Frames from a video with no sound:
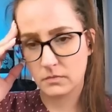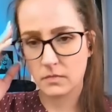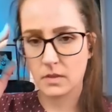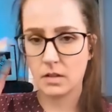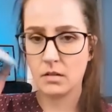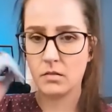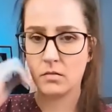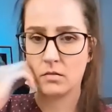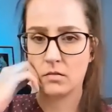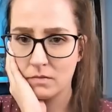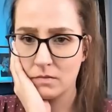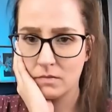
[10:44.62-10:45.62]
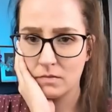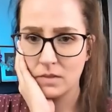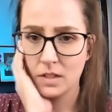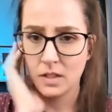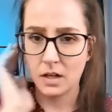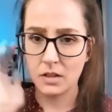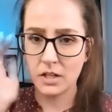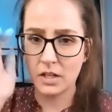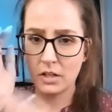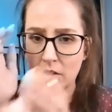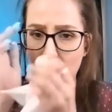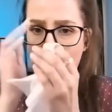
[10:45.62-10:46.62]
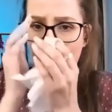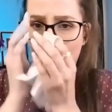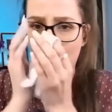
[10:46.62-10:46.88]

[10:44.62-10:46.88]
Mm. Are they gonna shoot her?